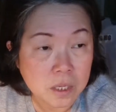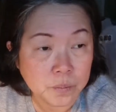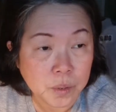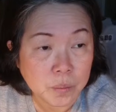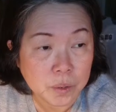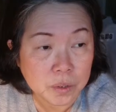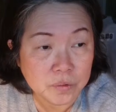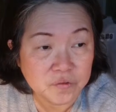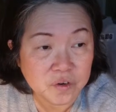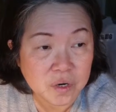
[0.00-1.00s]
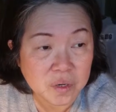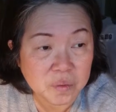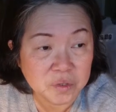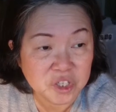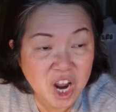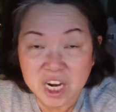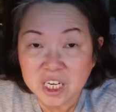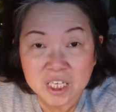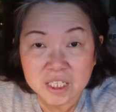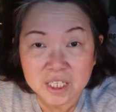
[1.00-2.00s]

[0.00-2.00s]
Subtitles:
people from China.